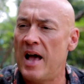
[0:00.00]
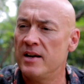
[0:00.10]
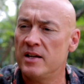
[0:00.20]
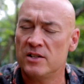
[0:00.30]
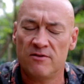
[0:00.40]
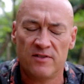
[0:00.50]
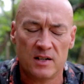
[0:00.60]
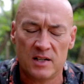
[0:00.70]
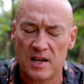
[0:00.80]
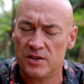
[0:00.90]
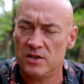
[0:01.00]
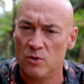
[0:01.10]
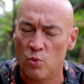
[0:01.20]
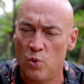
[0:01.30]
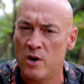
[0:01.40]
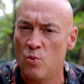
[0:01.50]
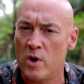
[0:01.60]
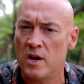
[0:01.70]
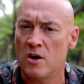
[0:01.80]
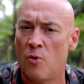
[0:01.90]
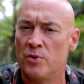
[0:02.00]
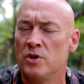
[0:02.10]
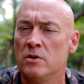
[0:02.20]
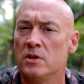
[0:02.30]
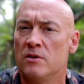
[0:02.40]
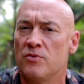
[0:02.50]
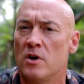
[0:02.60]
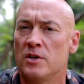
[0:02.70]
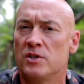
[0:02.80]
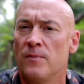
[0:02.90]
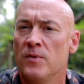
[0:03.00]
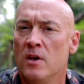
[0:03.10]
And it's a fantastic win-win opportunity for us.